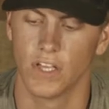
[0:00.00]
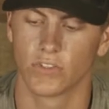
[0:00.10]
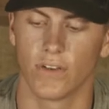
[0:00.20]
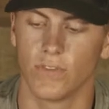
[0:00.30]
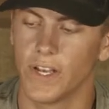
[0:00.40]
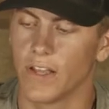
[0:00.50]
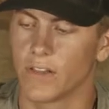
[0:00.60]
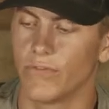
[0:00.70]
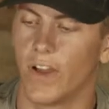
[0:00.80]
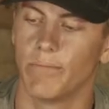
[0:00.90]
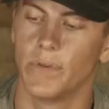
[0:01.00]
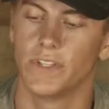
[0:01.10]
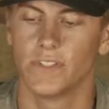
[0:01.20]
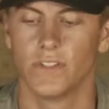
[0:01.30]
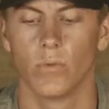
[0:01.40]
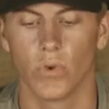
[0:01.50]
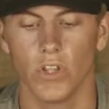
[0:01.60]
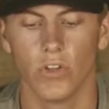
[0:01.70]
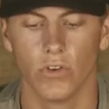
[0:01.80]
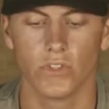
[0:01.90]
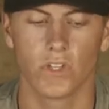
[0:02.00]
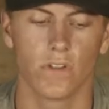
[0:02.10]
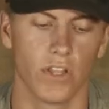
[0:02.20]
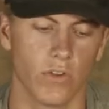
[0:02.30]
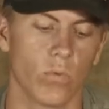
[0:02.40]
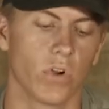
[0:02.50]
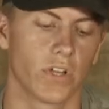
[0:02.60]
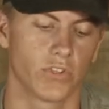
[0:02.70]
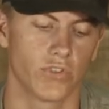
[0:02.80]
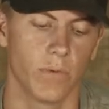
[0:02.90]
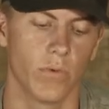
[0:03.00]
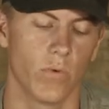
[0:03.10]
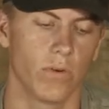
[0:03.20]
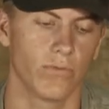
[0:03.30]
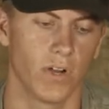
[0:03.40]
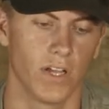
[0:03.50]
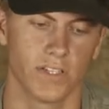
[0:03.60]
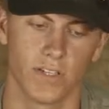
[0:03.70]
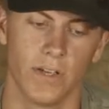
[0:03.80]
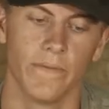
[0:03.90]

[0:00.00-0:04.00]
So I've laid out the five pieces that we use that work extremely well for us.